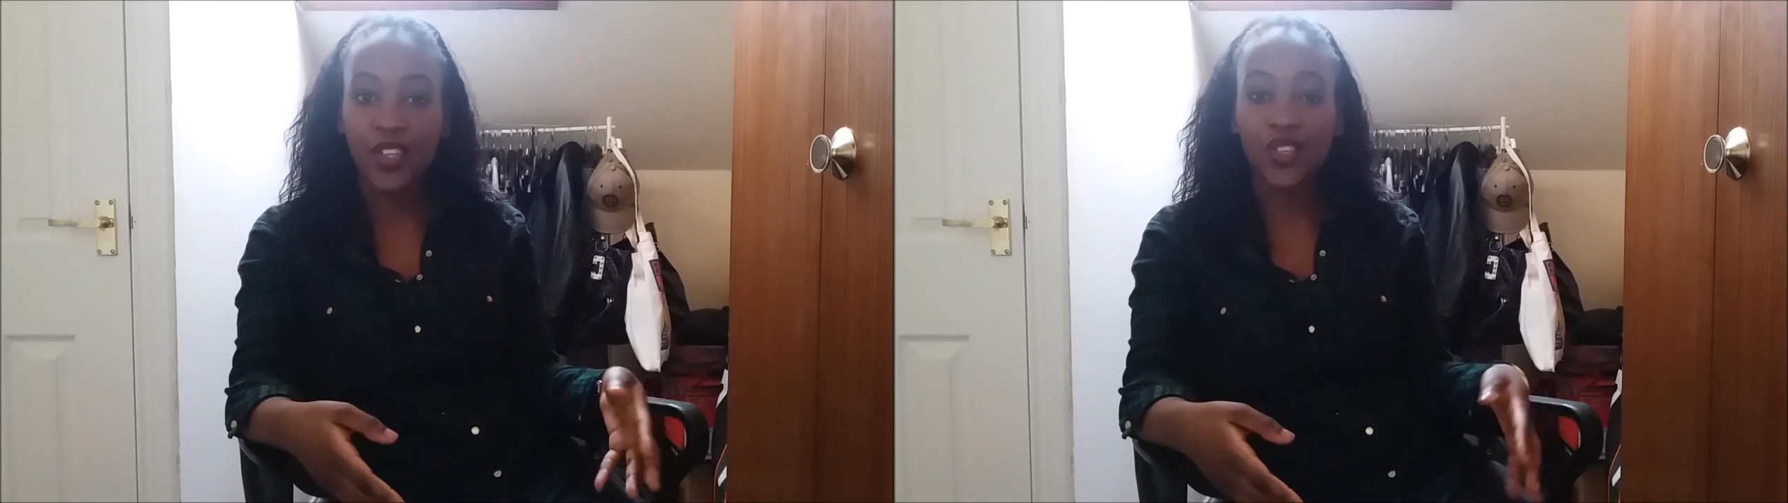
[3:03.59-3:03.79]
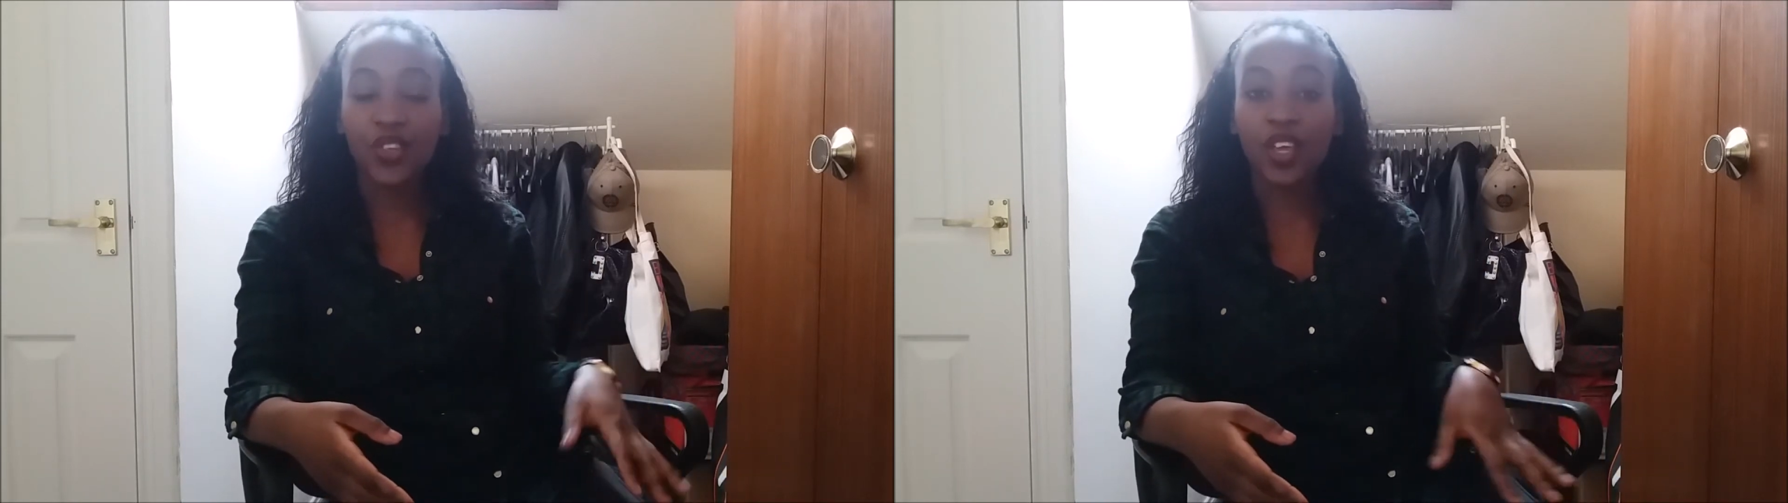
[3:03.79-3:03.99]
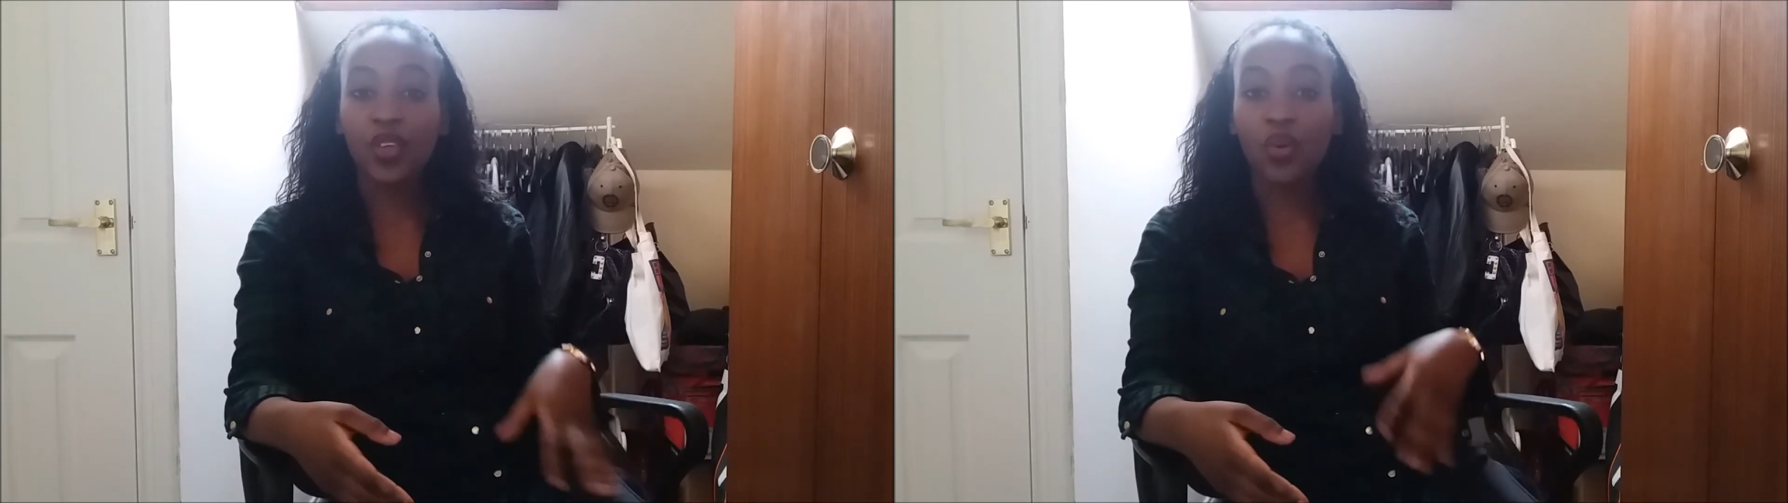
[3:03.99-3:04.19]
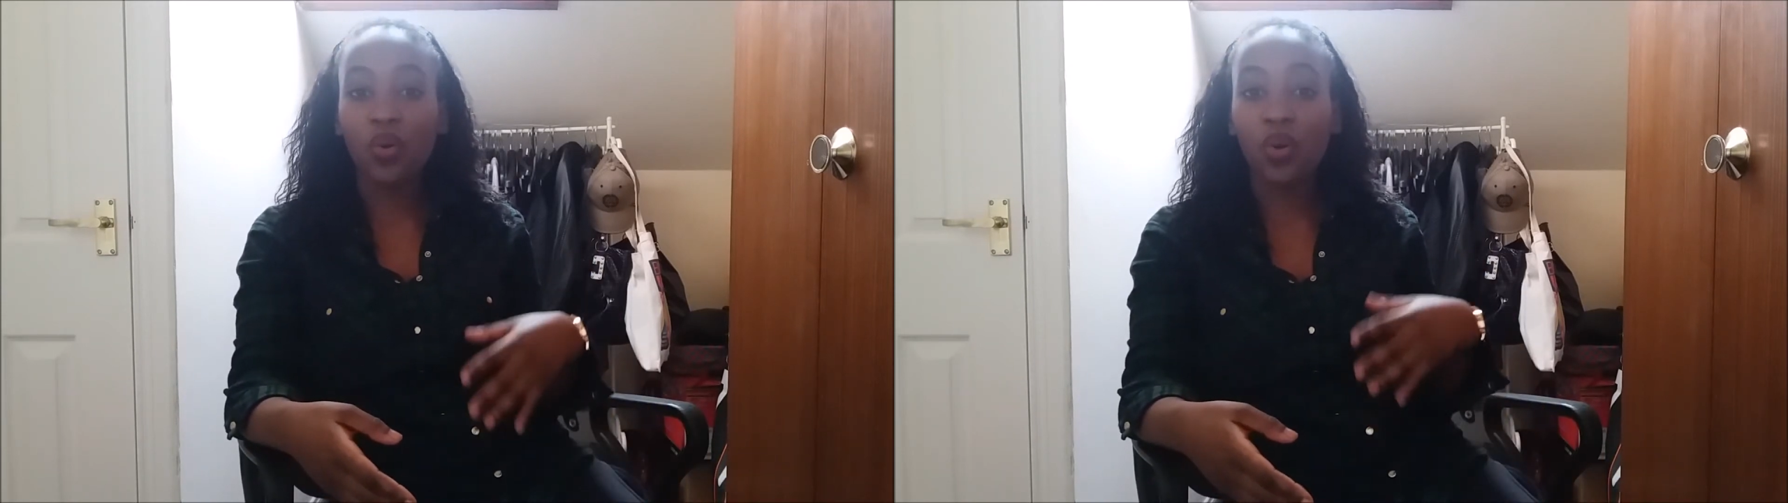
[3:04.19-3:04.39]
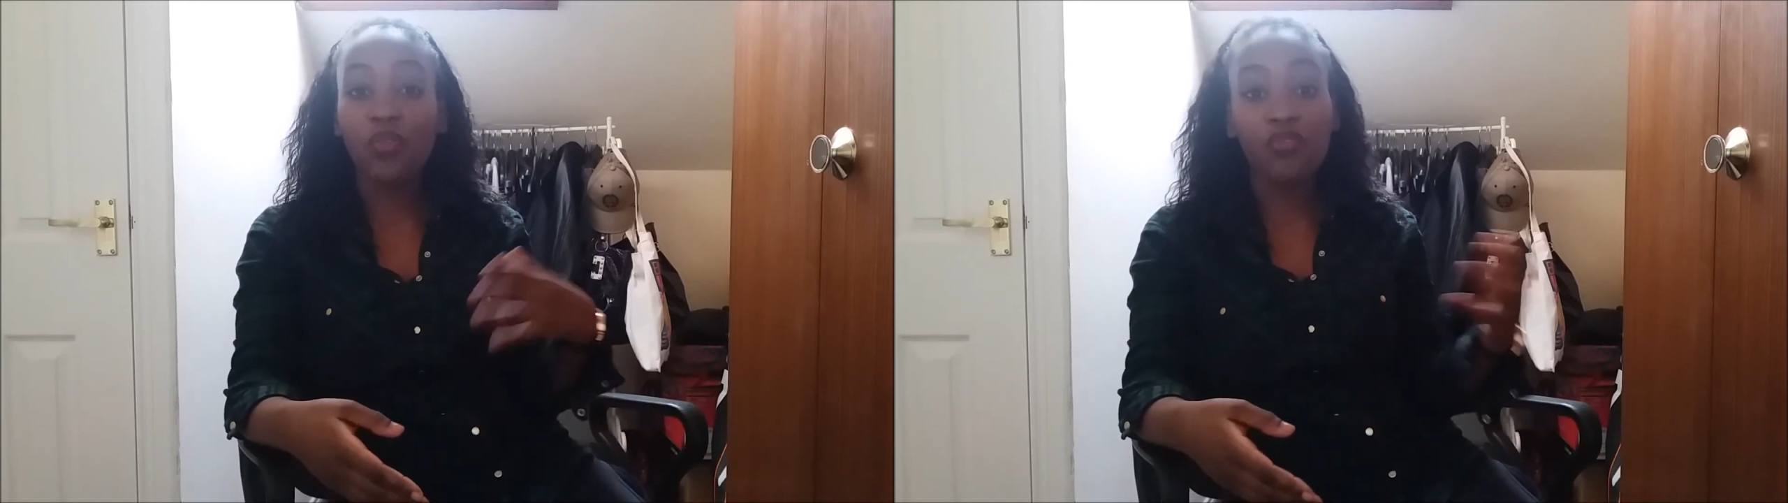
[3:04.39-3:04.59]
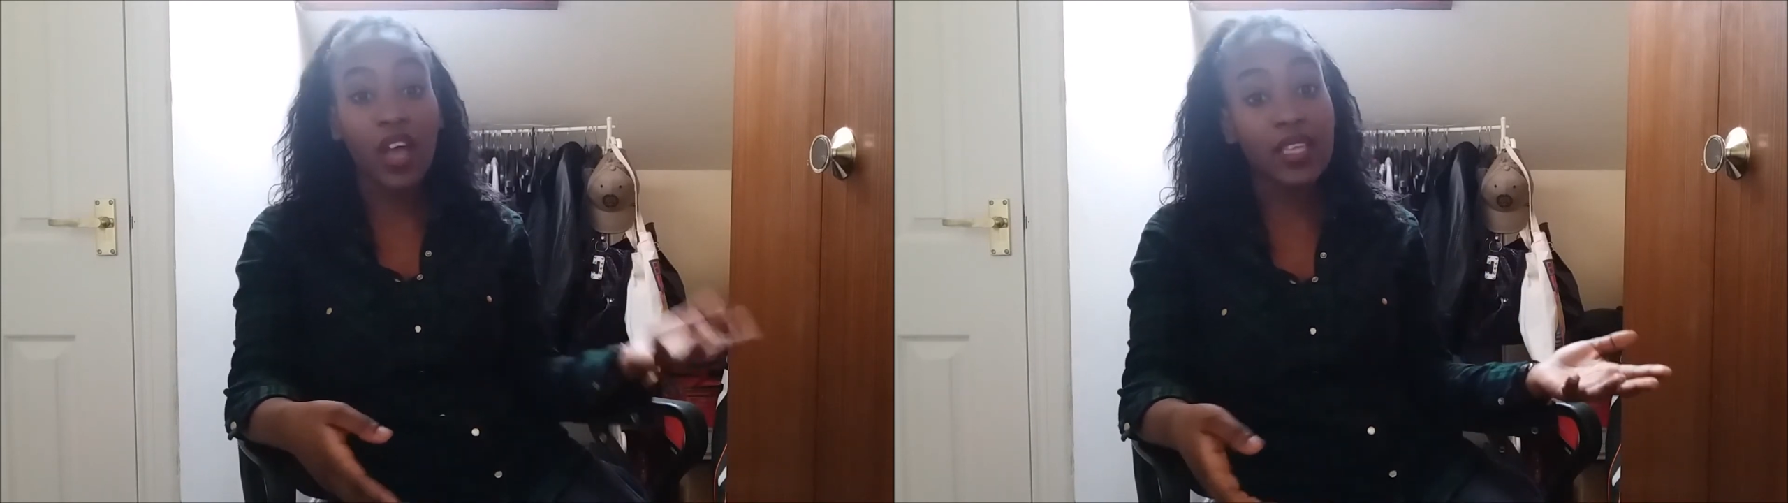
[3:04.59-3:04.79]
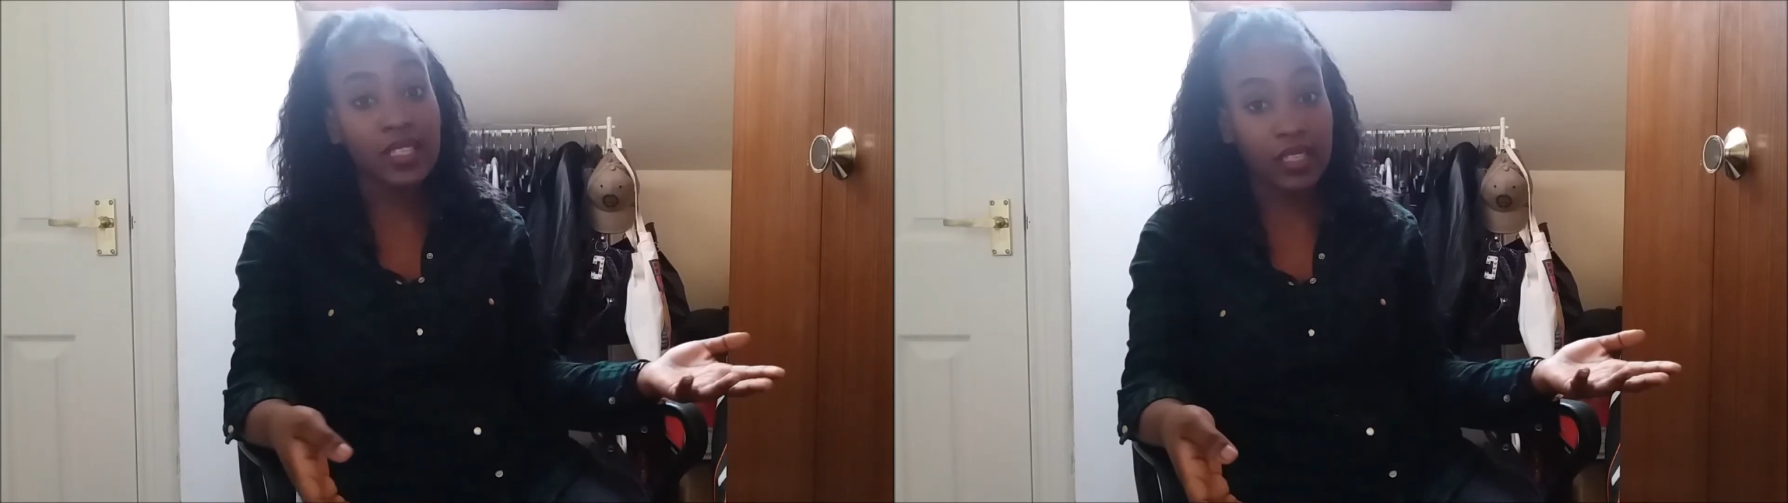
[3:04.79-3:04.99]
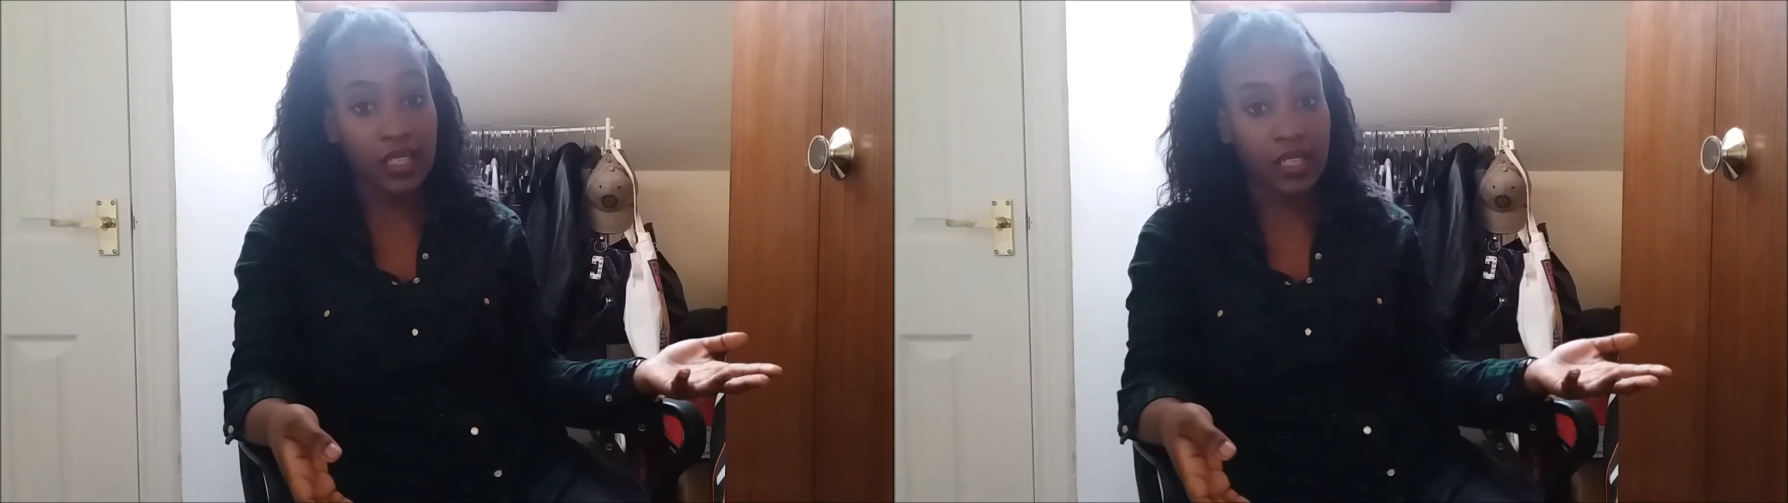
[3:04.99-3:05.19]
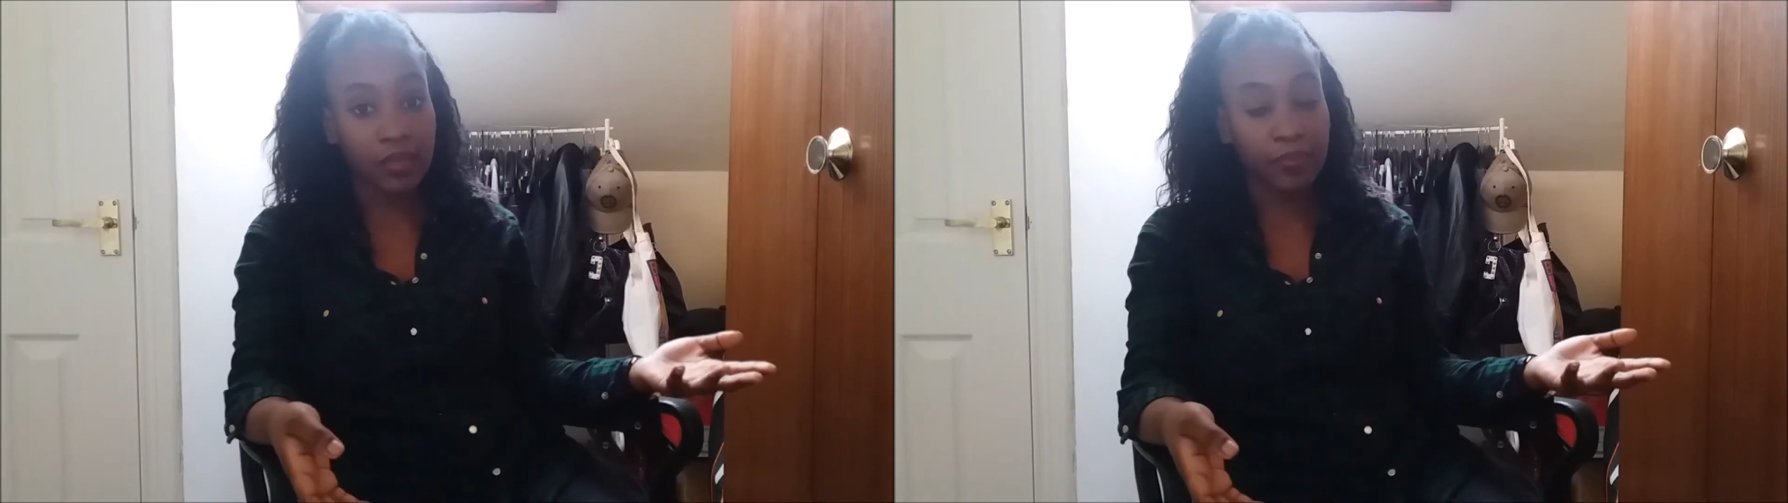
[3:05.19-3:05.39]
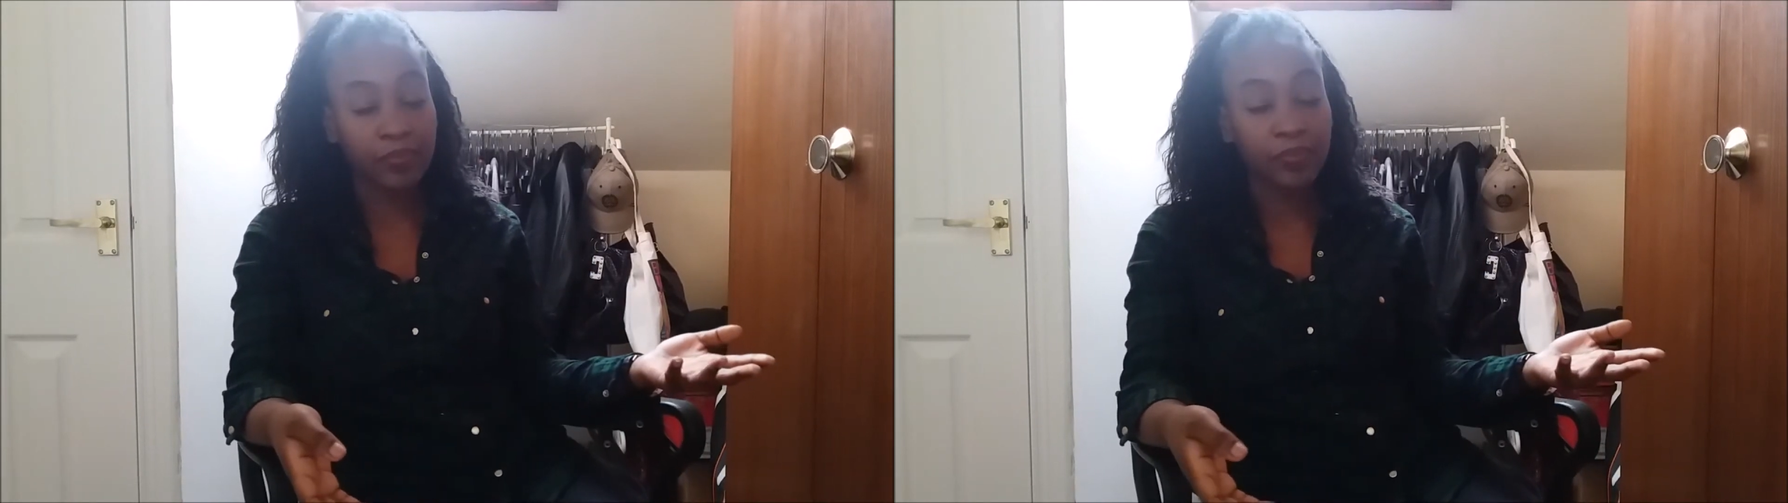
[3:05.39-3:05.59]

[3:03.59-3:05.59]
so that you're conversant in it